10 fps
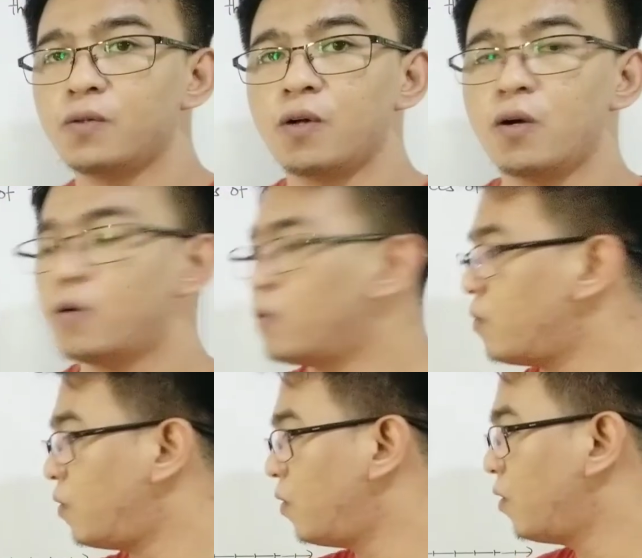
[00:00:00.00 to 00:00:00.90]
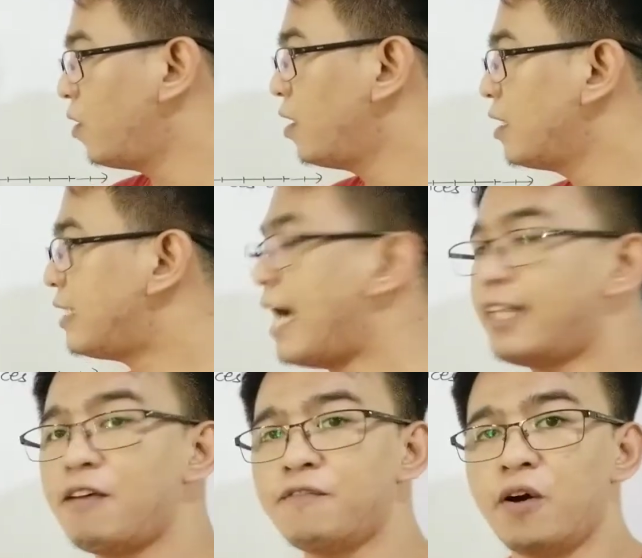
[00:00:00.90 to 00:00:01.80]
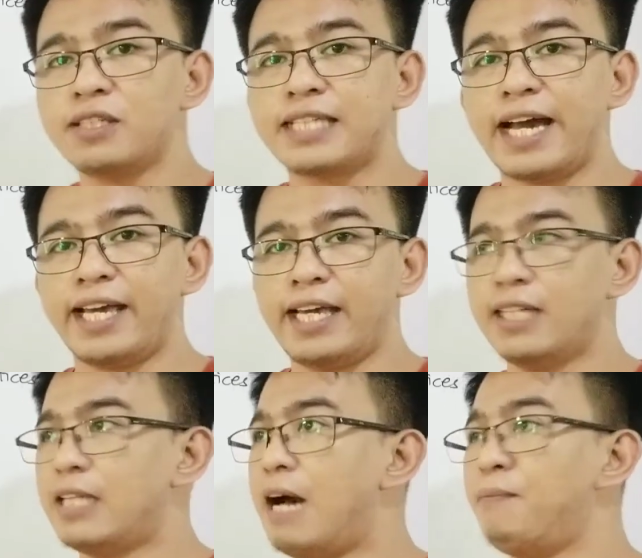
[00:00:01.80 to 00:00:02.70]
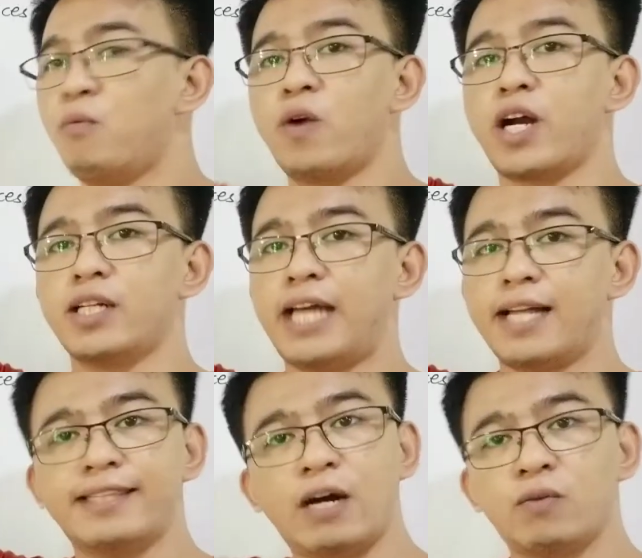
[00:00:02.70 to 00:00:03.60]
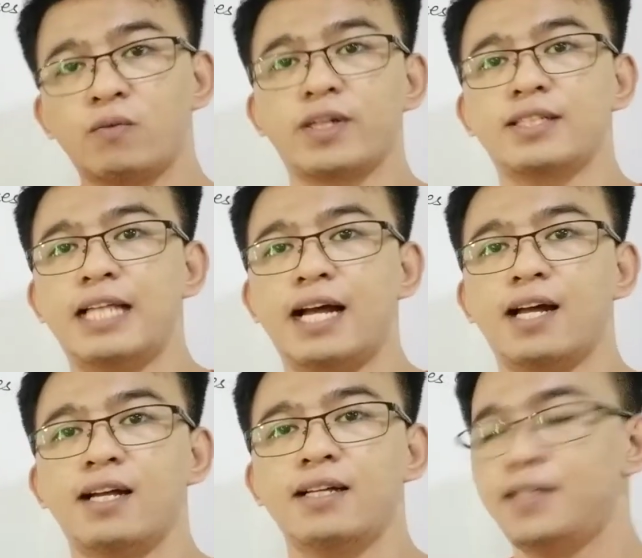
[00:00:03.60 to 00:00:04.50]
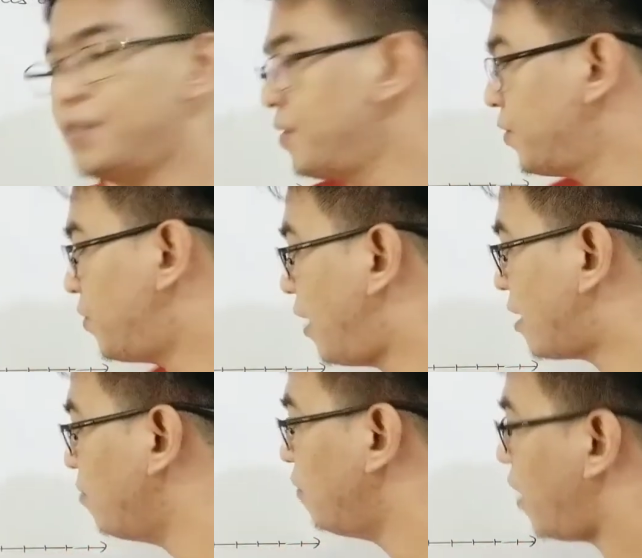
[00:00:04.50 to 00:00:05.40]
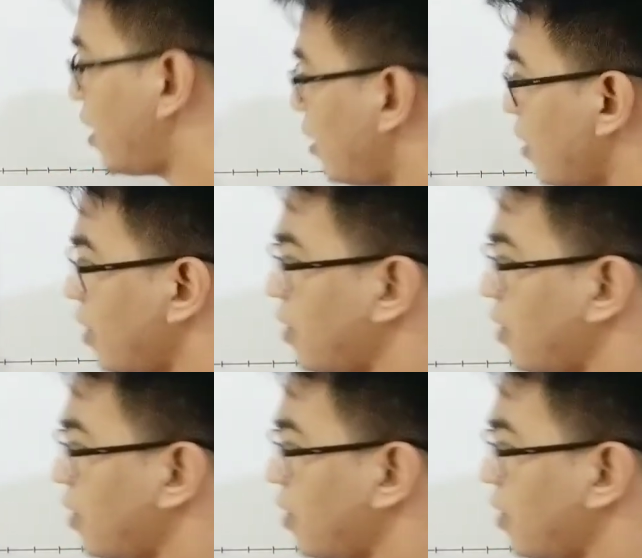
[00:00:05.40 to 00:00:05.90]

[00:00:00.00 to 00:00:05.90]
to go sa ating foci is upward and downwards lang. So let's move on.